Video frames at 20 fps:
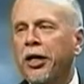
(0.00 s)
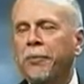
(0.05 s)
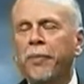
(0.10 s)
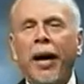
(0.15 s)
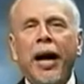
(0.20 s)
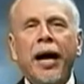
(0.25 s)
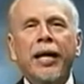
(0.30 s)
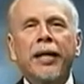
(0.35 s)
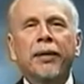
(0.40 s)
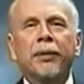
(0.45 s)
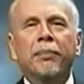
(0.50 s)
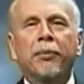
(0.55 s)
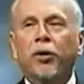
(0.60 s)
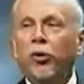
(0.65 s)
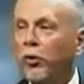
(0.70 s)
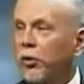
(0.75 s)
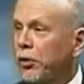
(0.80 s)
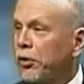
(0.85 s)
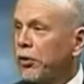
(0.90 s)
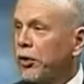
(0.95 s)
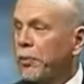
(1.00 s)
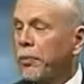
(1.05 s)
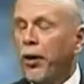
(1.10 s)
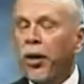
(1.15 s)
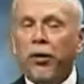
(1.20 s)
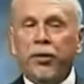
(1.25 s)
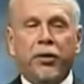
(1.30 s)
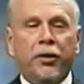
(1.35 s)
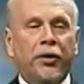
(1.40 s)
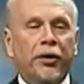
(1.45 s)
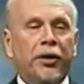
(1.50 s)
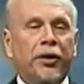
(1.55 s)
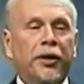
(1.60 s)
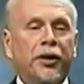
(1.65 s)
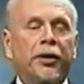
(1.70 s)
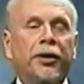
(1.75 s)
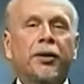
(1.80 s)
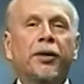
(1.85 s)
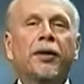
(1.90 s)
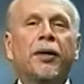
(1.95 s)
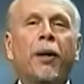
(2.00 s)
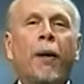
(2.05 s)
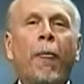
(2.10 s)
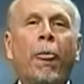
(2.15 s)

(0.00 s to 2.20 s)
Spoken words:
Pass, 2 little small churches.